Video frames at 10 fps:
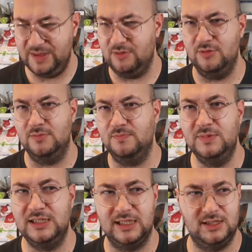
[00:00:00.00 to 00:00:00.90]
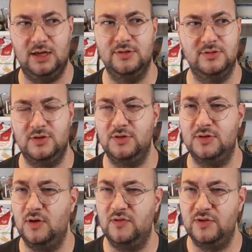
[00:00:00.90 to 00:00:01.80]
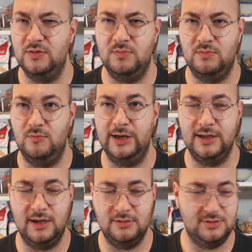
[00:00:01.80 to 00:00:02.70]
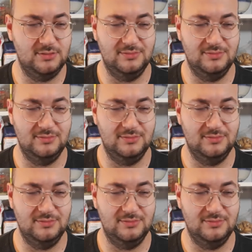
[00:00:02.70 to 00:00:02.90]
All 600 odd of you, weirdos.